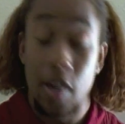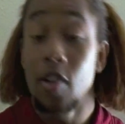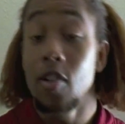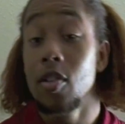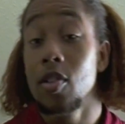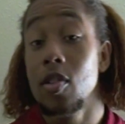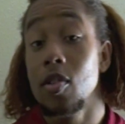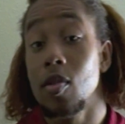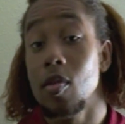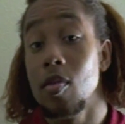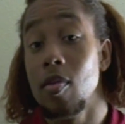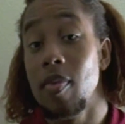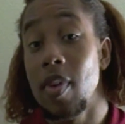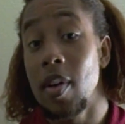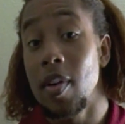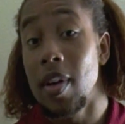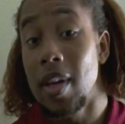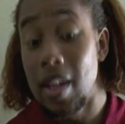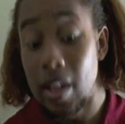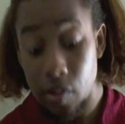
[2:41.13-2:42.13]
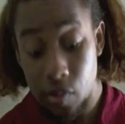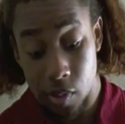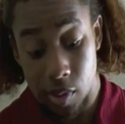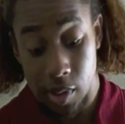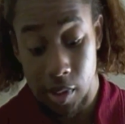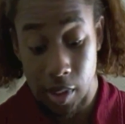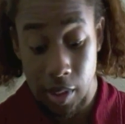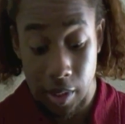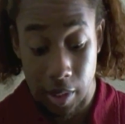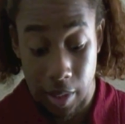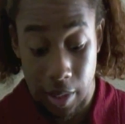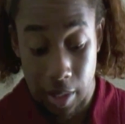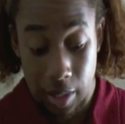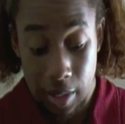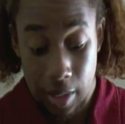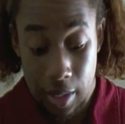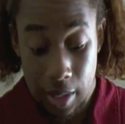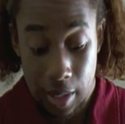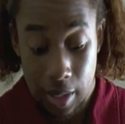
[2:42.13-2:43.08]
also, very interestingly,